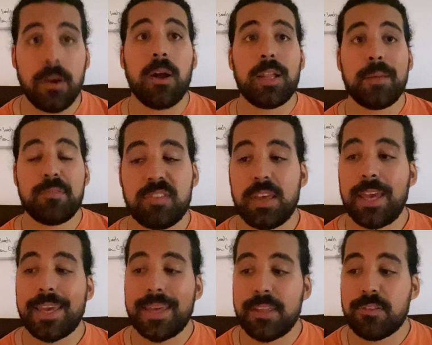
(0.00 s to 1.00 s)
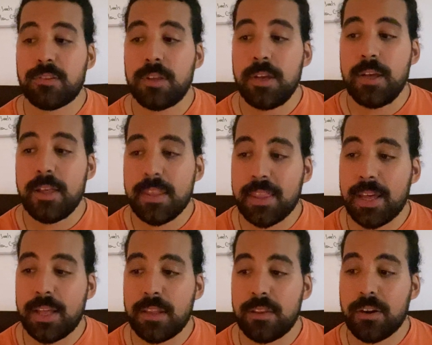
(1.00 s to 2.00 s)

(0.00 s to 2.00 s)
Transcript: All saying is that